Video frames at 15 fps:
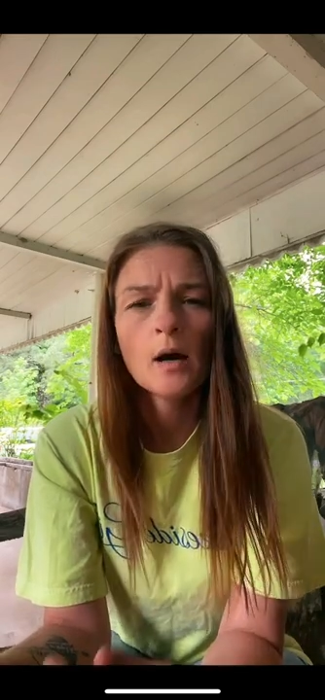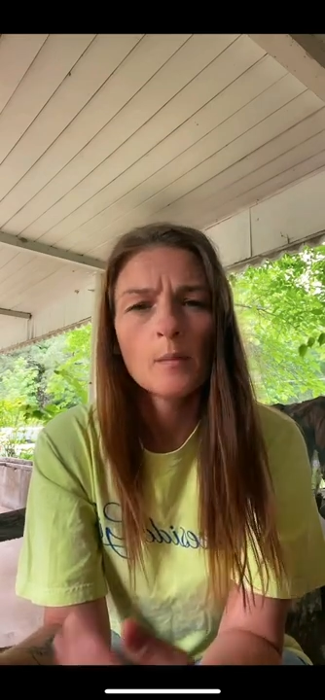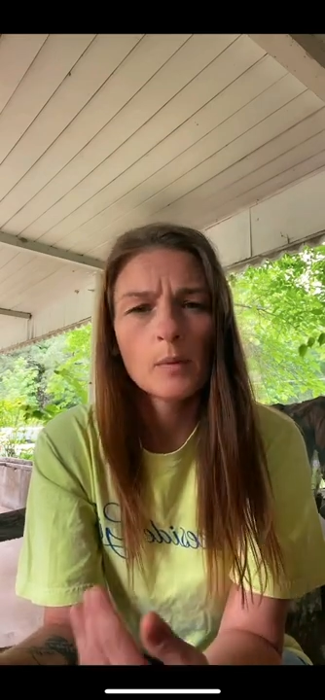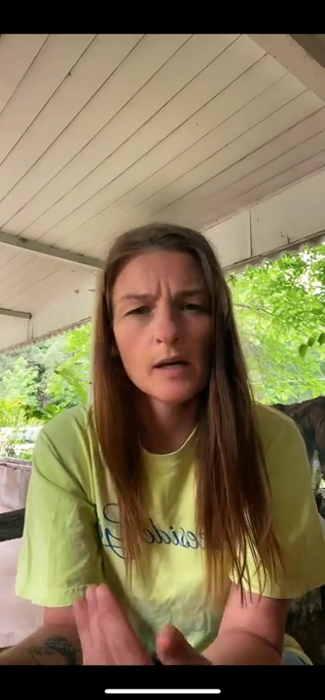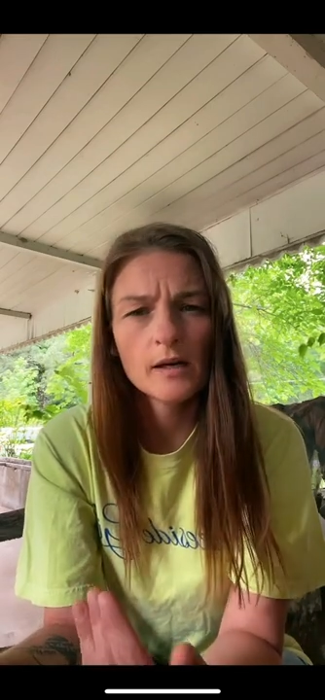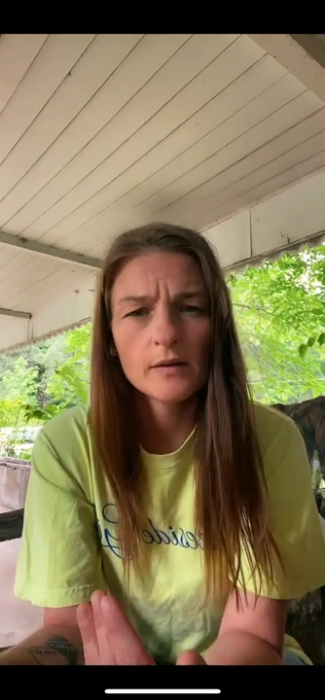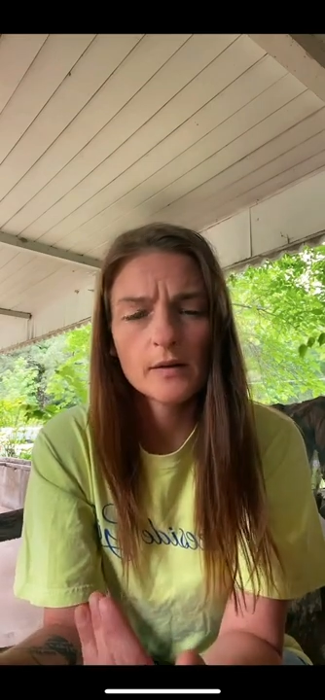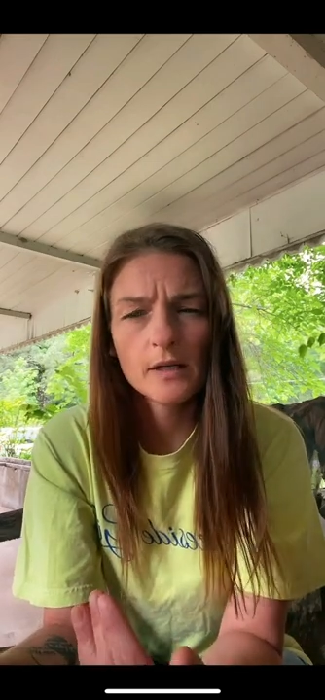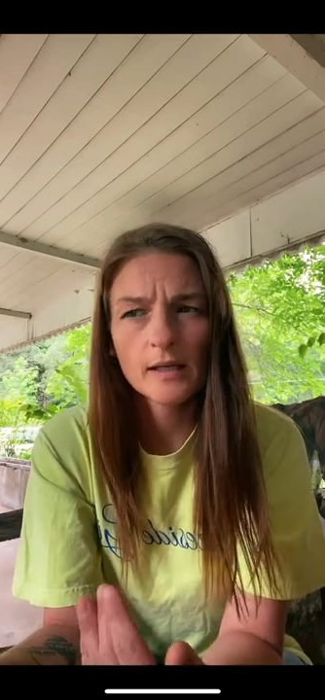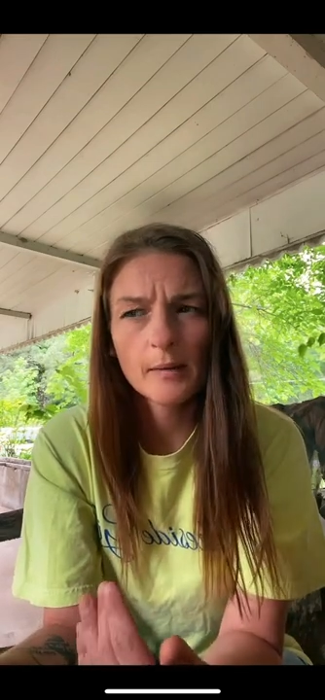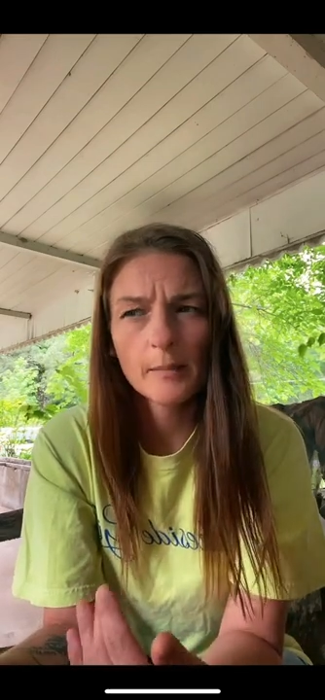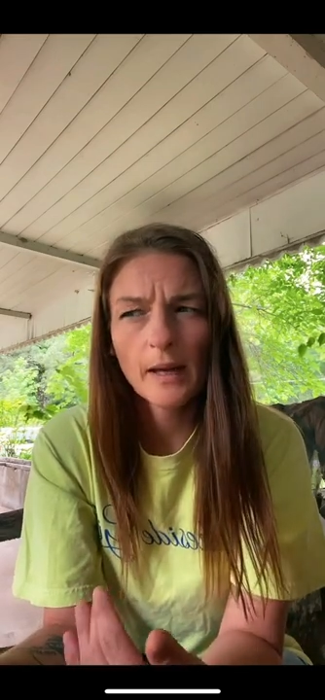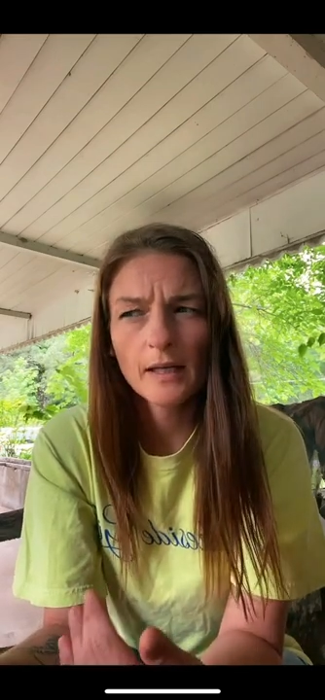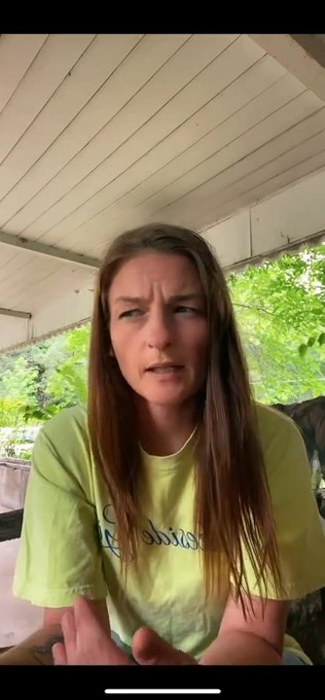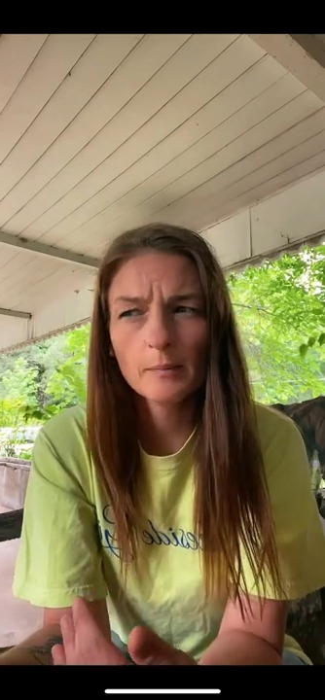But
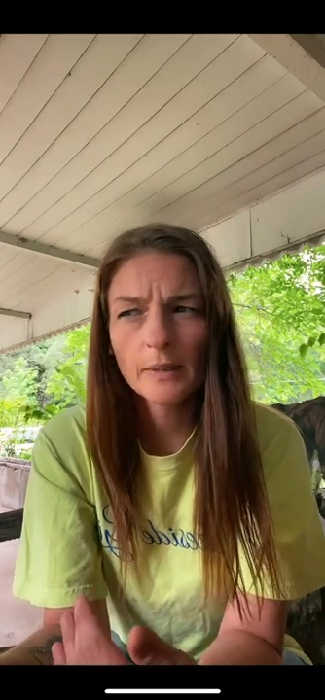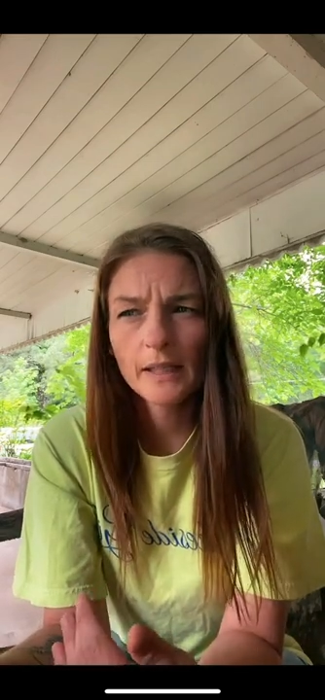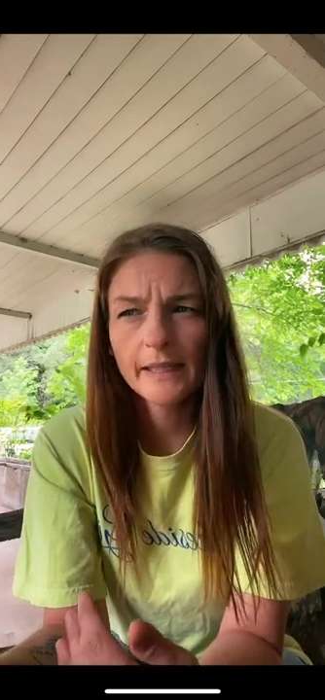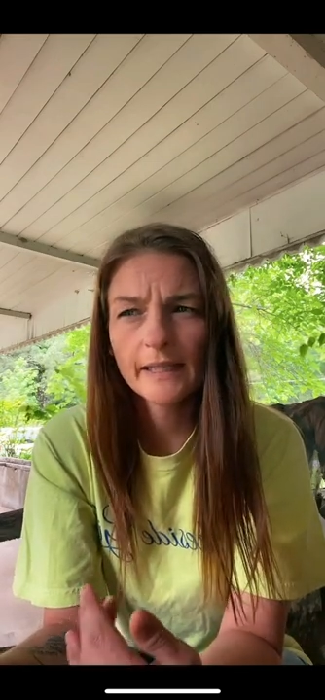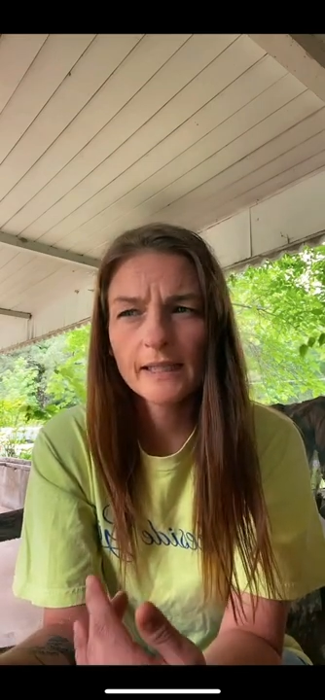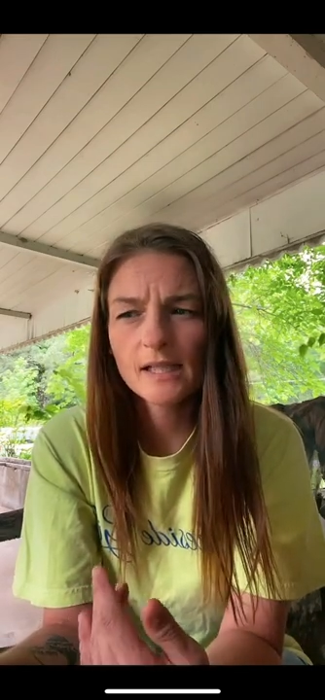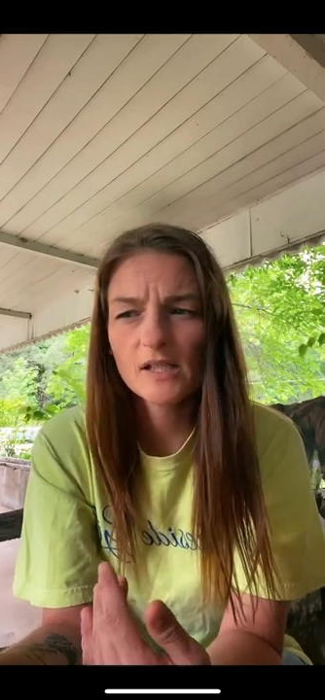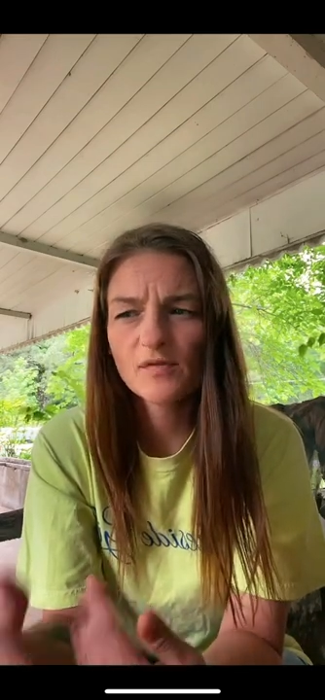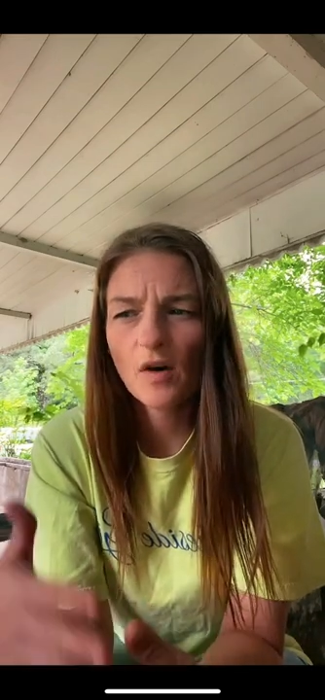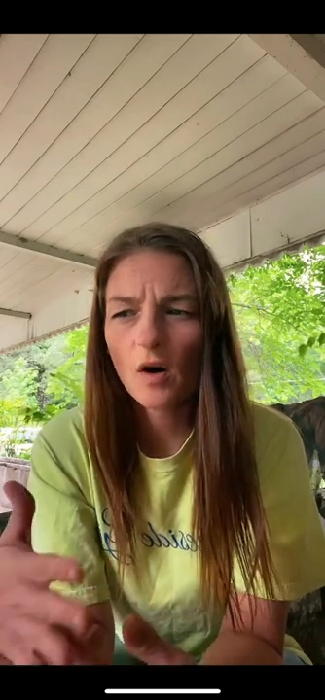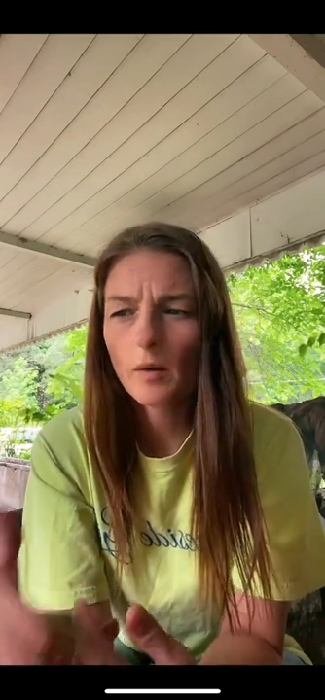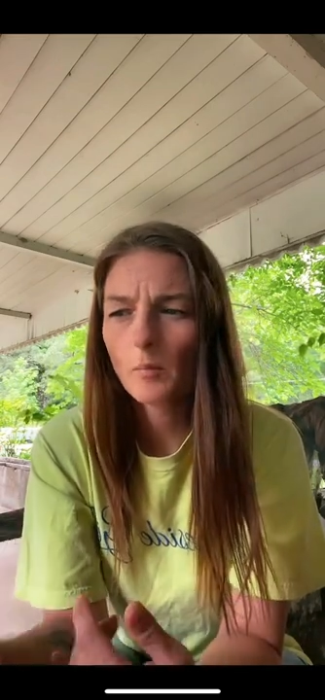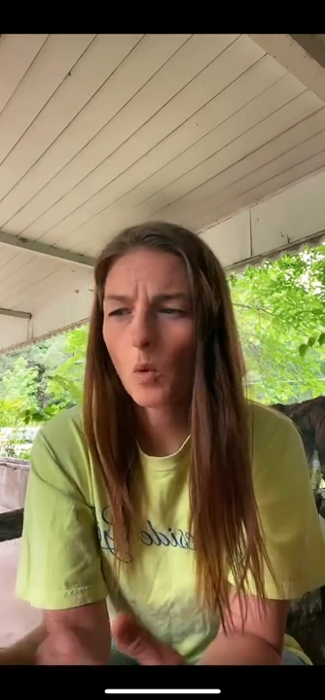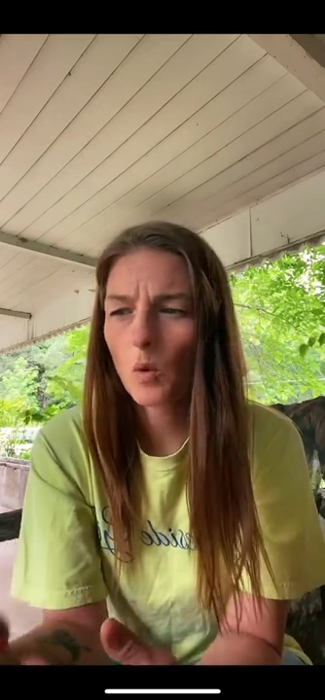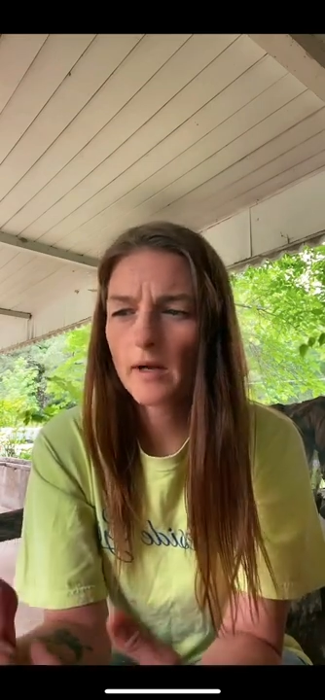companion planting does
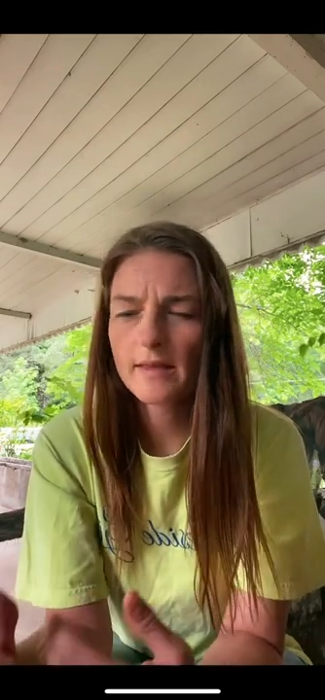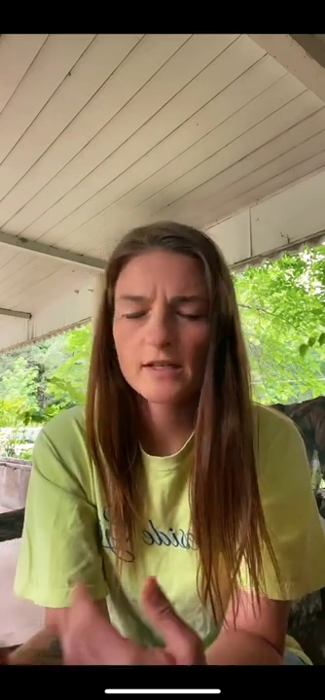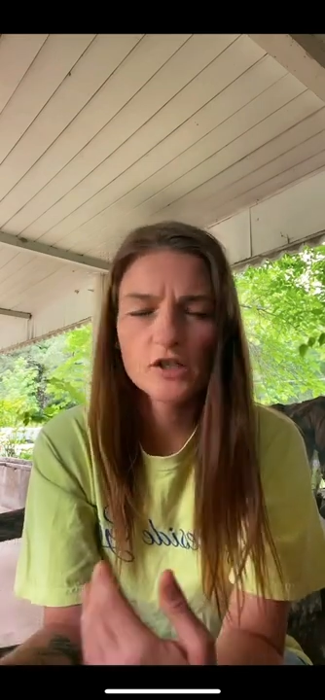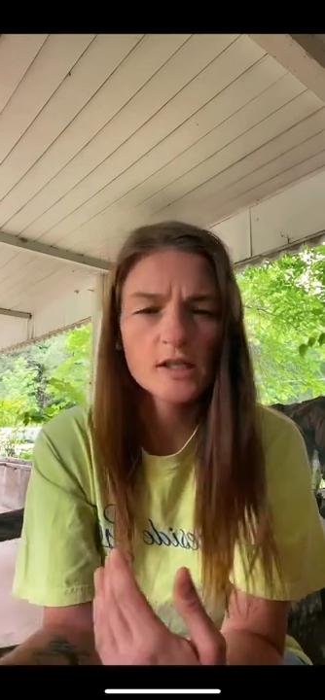far more than